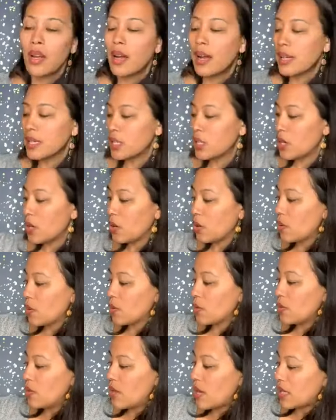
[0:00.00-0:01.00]
So
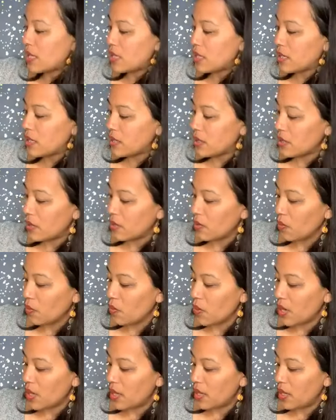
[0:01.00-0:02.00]
that's
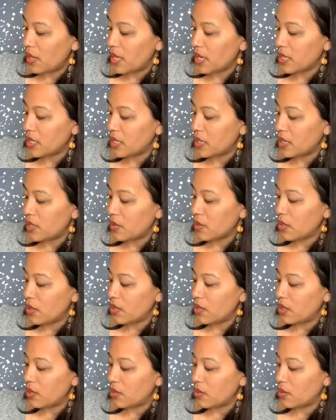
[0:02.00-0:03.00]
one of the things that you could
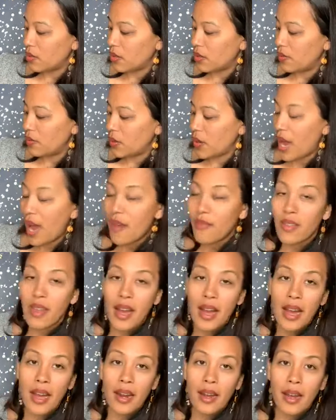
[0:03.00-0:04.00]
do if you have
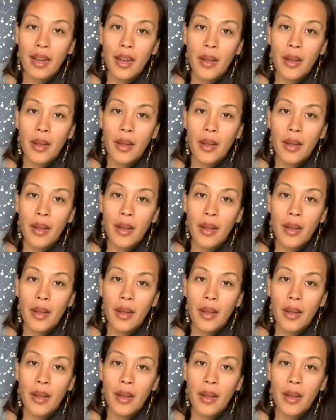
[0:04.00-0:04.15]
that.